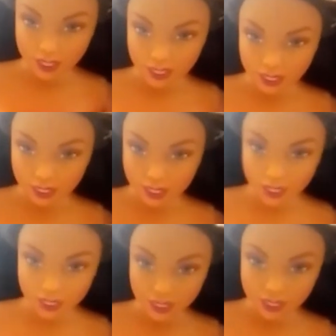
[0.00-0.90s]
really
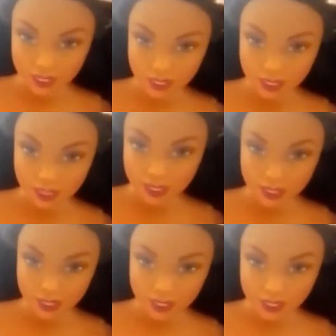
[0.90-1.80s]
fiddly,
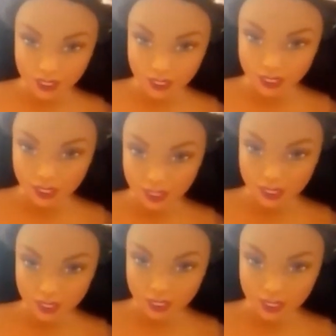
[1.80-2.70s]
and I
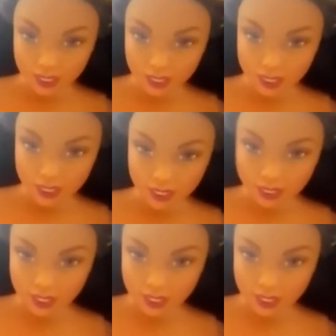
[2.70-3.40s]
just don't like it.